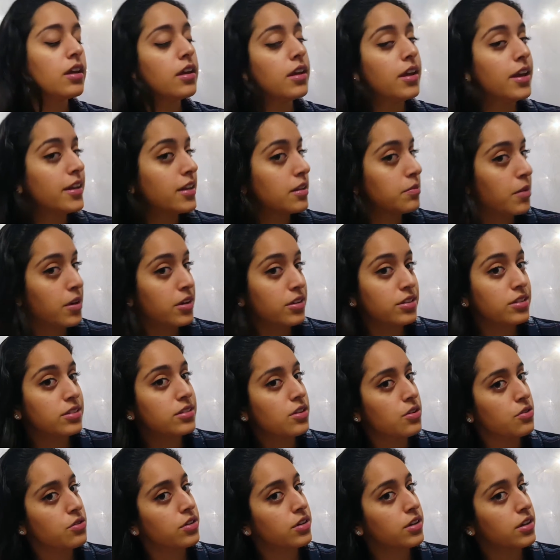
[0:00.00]
It smells
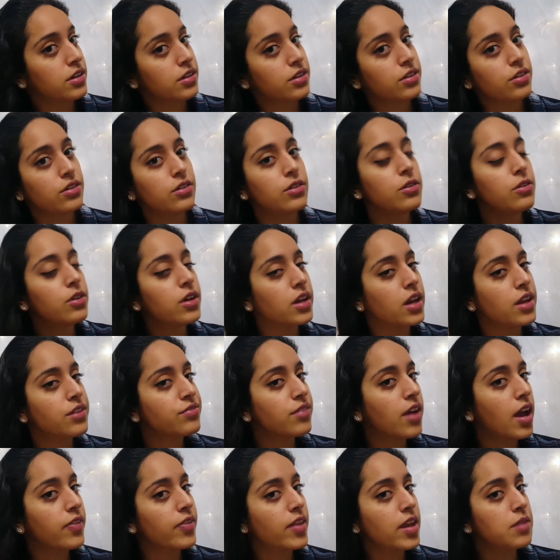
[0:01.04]
so good too, and I
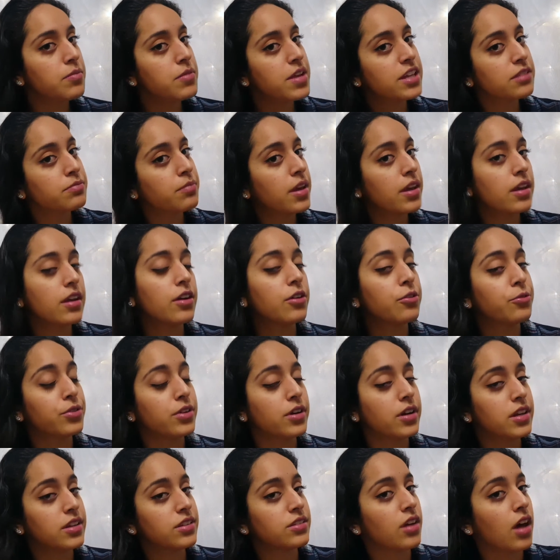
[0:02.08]
find that it makes my hair
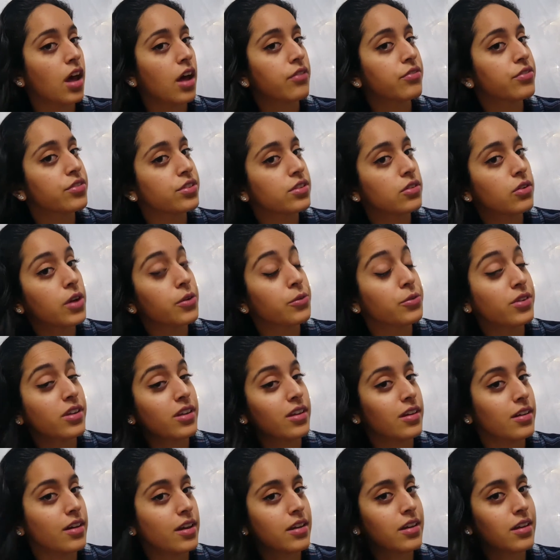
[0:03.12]
really soft, so I really
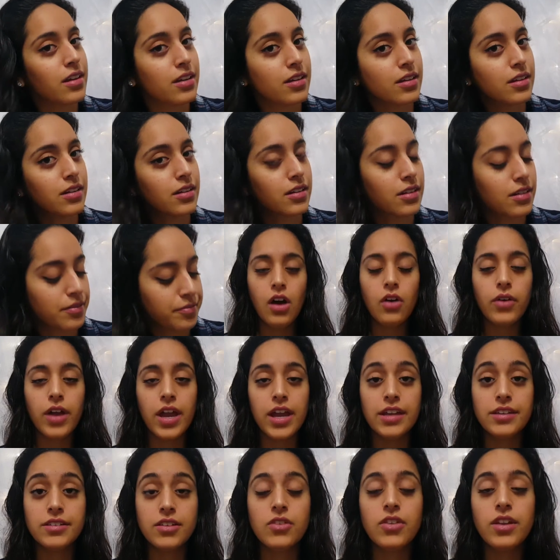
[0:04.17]
like it.
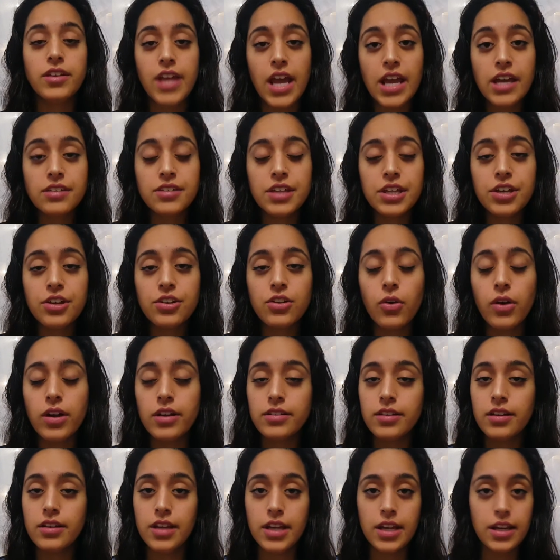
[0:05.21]
Okay, so the next thing you're going
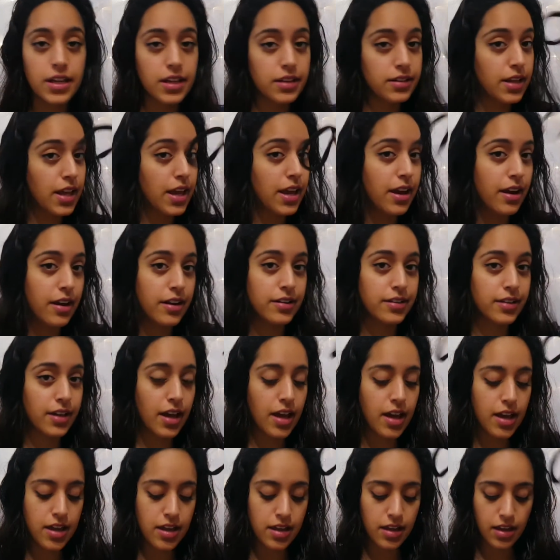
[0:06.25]
to need is a hair
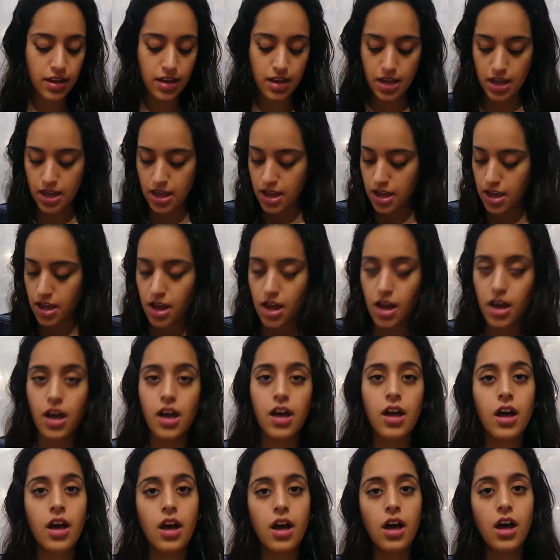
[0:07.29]
tie,
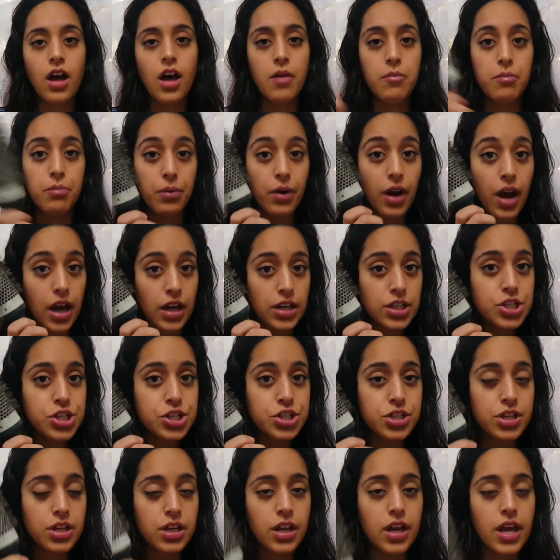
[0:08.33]
a
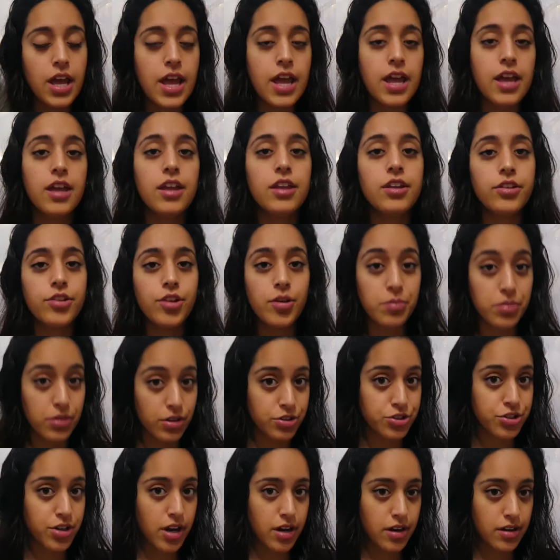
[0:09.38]
brush, and your blow
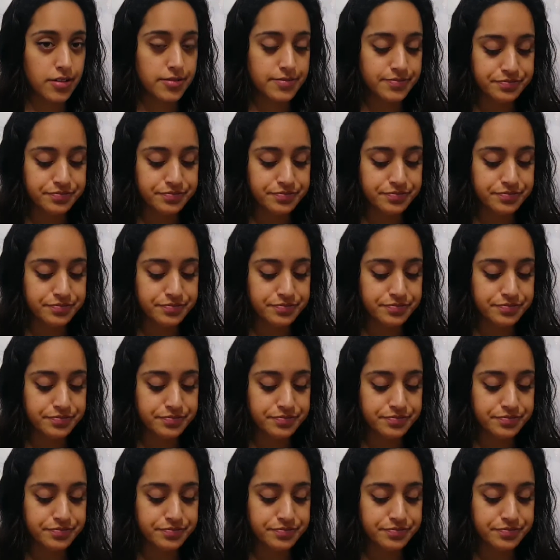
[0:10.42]
dryer.